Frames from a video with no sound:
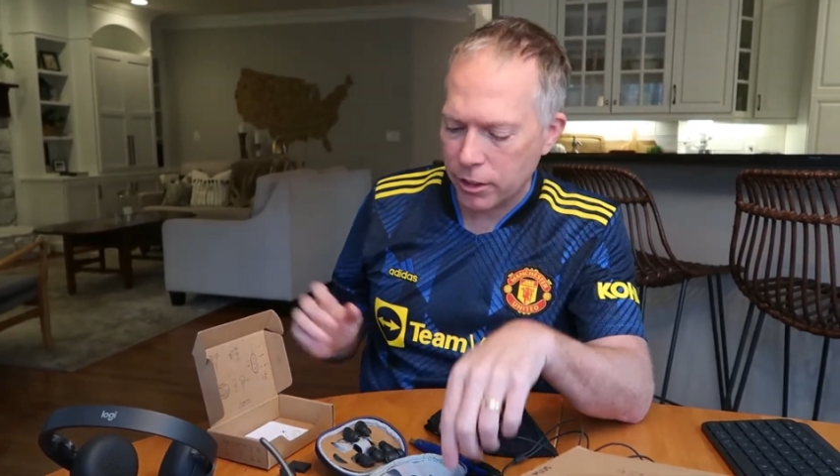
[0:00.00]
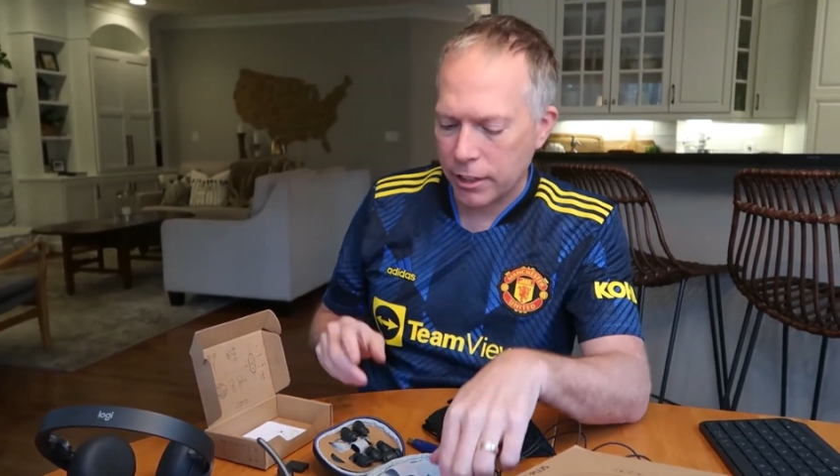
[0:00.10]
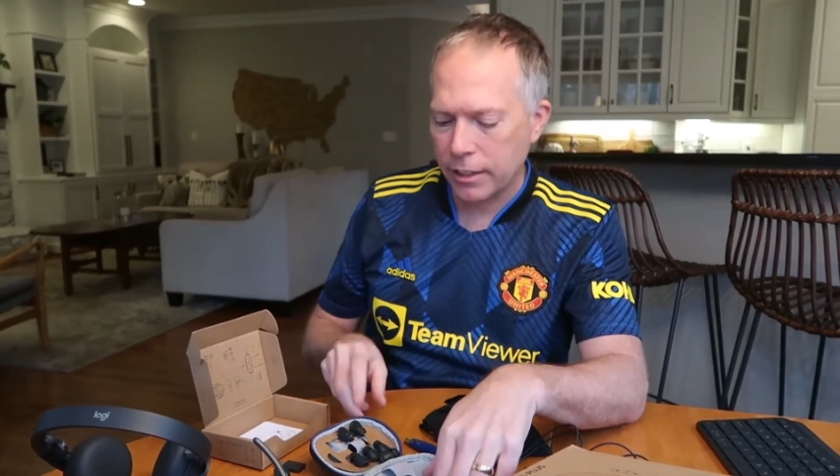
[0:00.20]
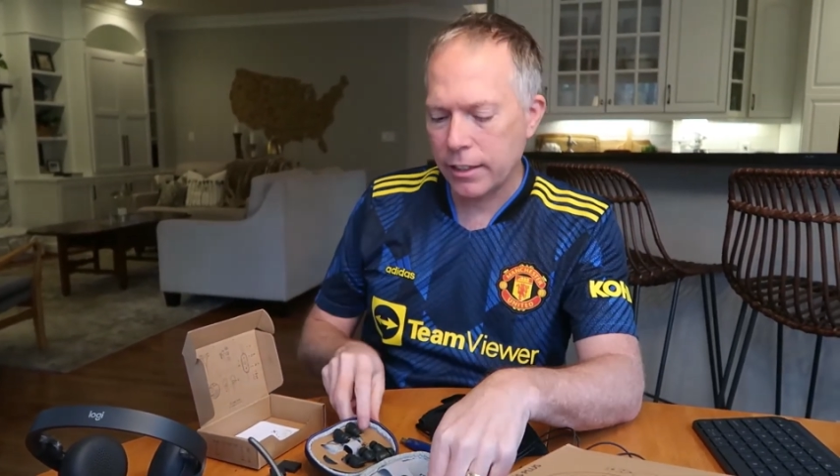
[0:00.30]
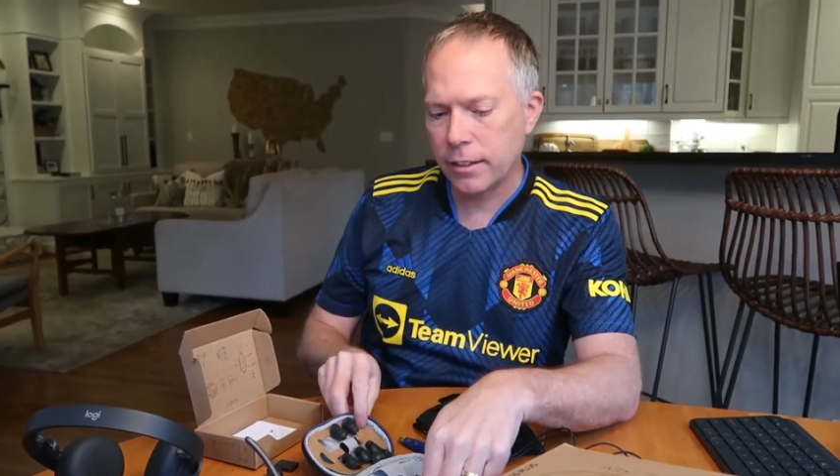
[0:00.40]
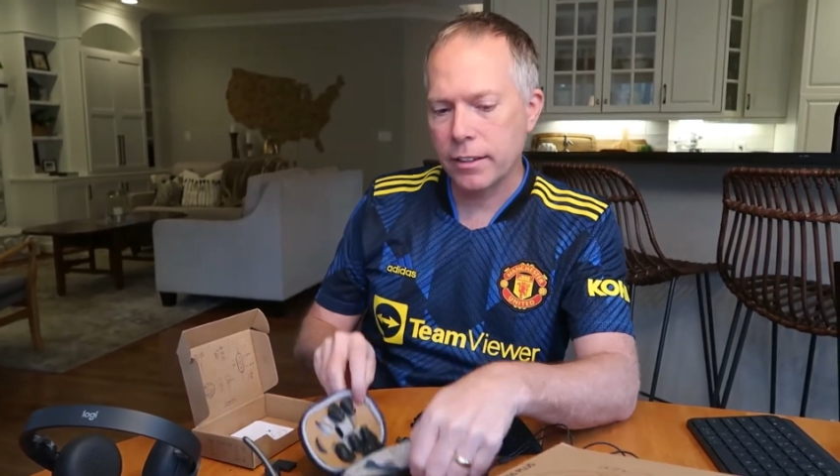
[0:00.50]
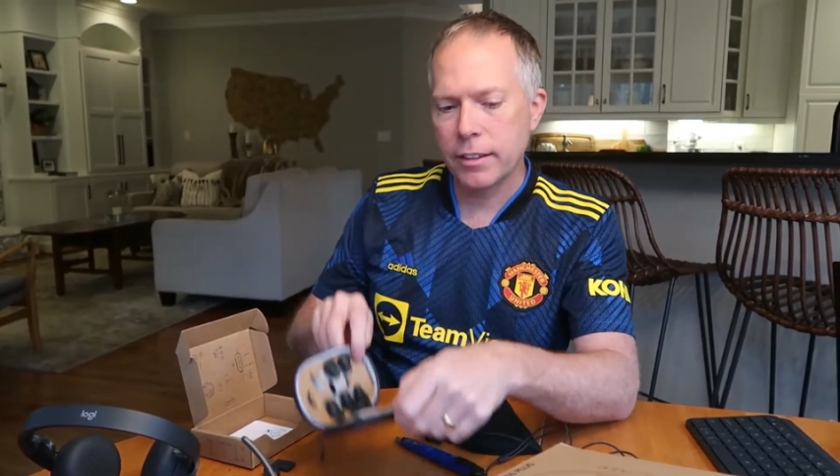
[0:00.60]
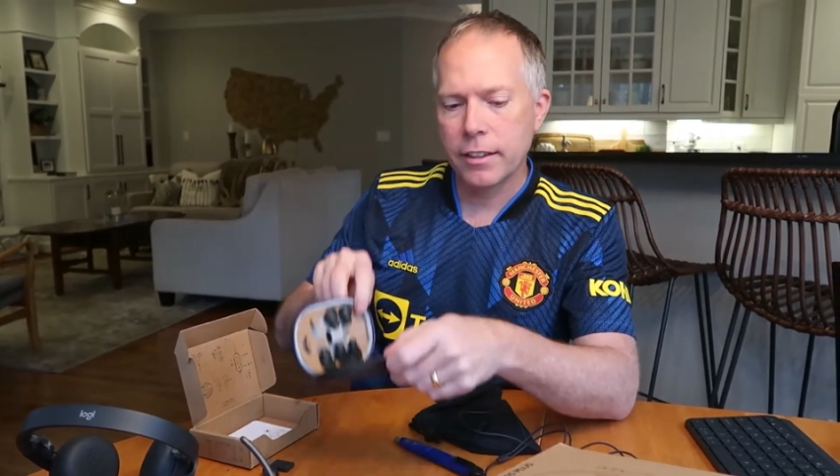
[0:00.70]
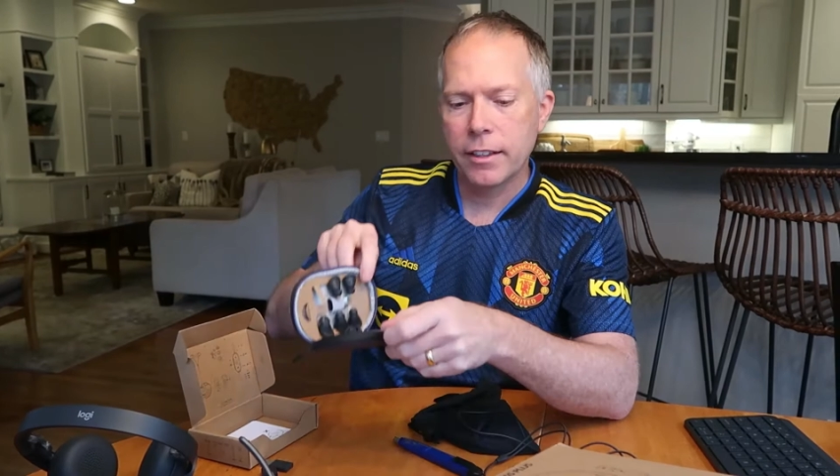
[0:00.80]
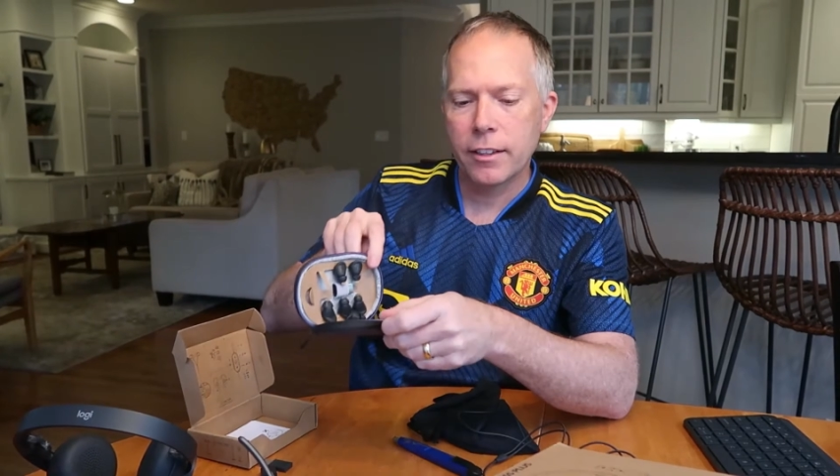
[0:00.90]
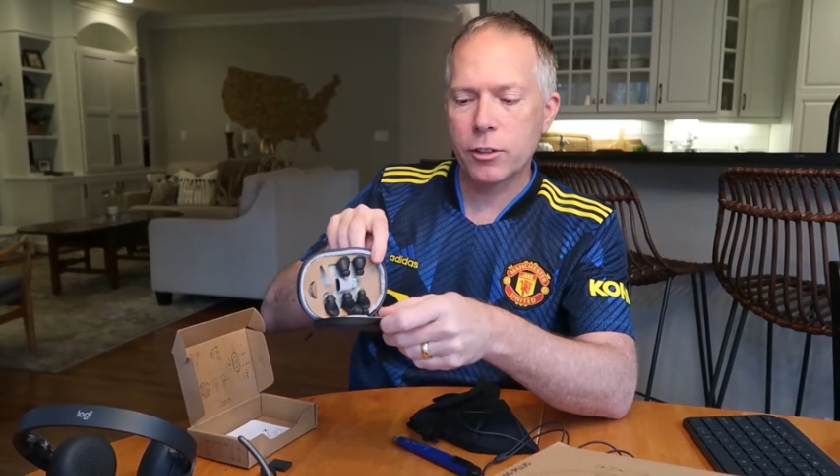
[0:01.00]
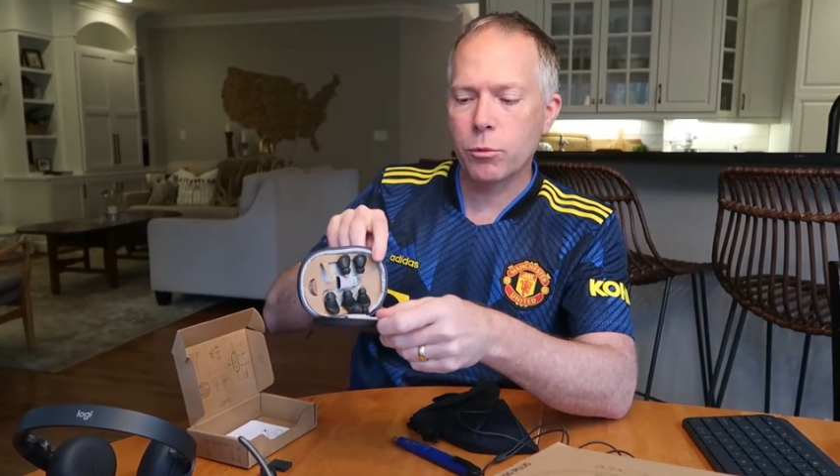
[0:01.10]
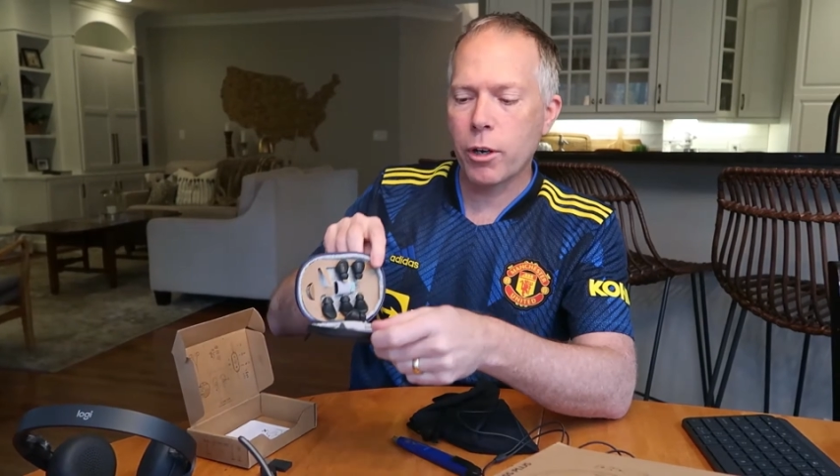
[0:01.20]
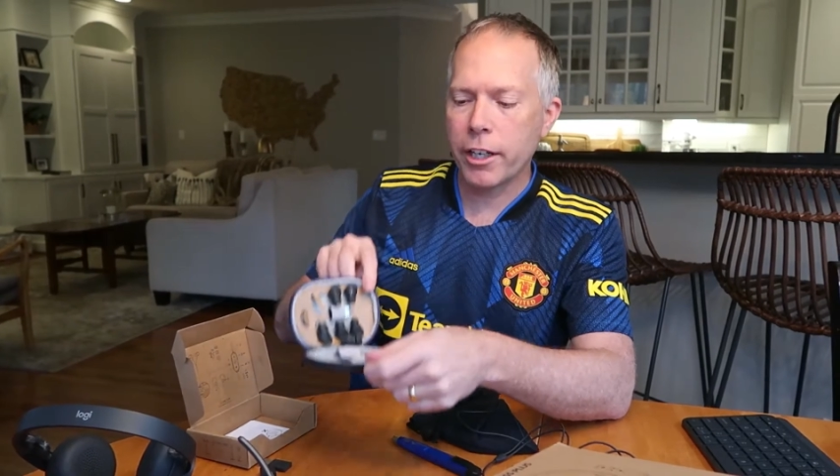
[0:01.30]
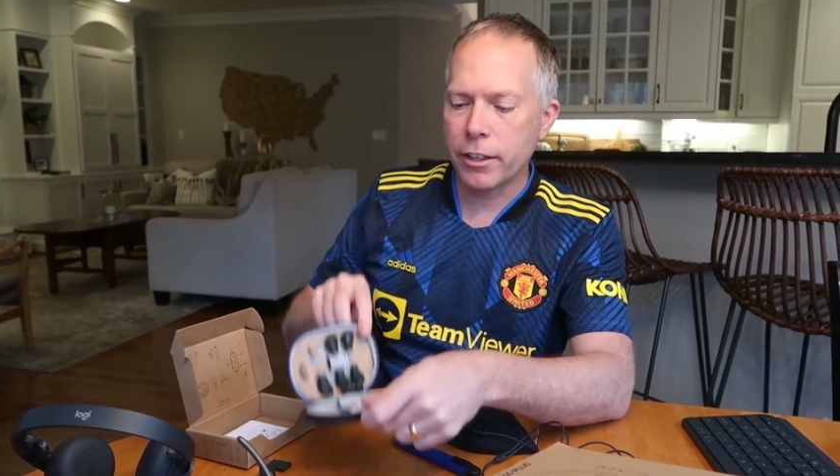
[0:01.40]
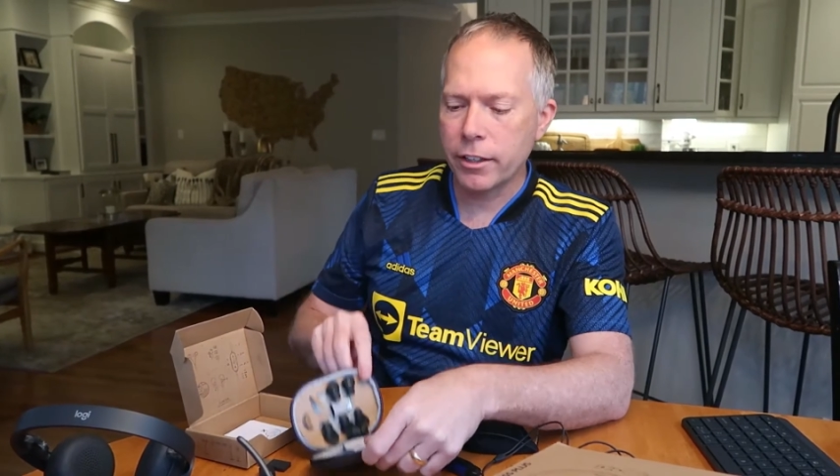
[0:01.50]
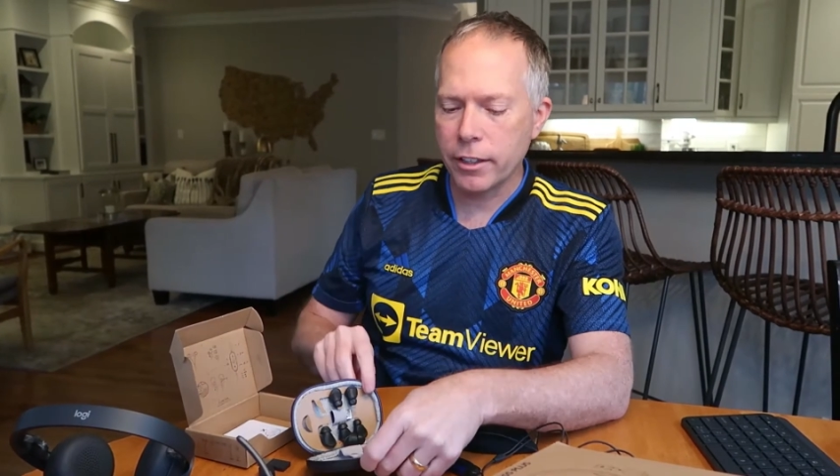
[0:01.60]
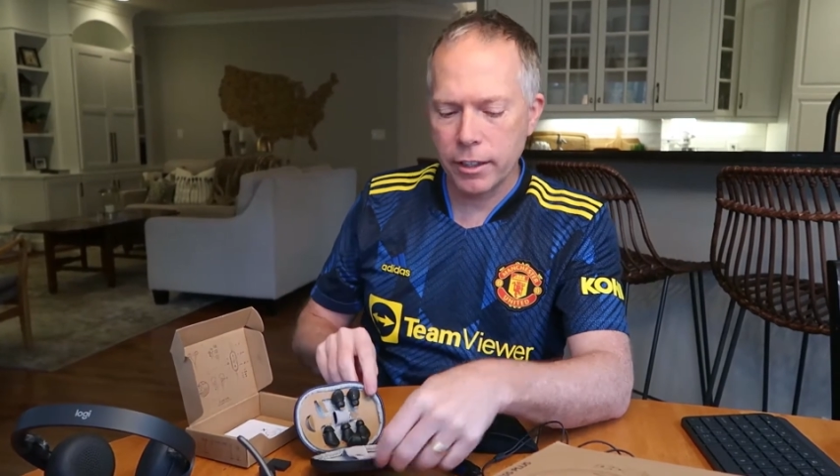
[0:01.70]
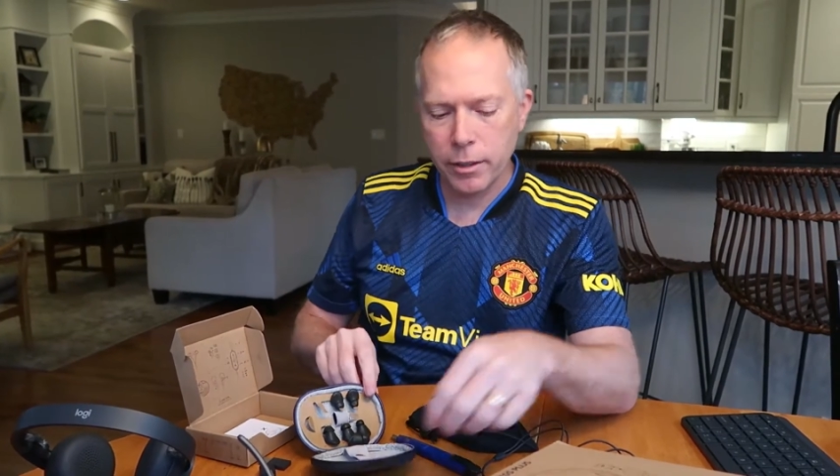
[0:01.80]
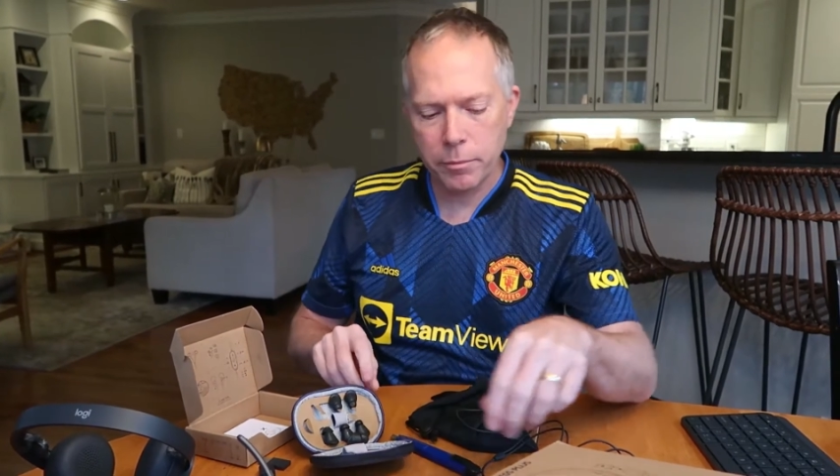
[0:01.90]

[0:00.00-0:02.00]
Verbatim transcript: and then this wired